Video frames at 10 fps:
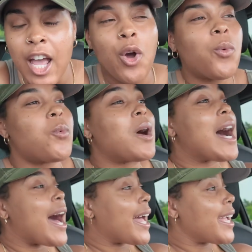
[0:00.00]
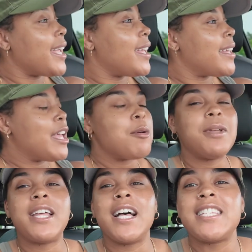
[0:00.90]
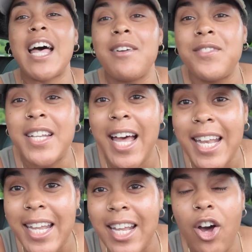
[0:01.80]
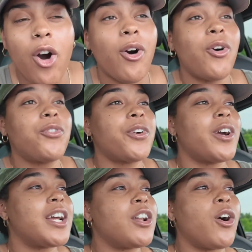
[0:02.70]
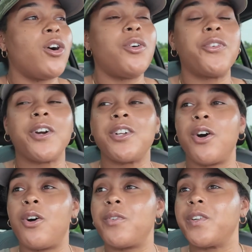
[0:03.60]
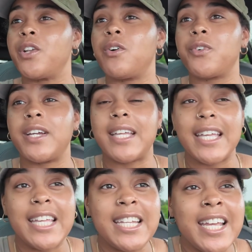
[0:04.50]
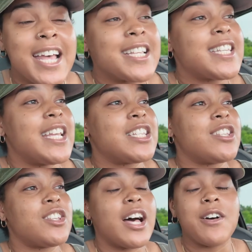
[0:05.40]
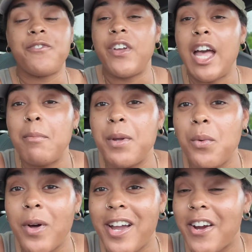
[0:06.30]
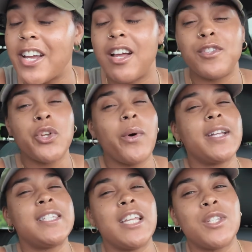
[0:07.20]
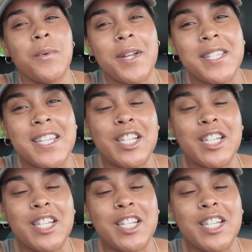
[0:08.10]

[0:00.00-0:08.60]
Why? Because I've done it over and over again since February of 2020.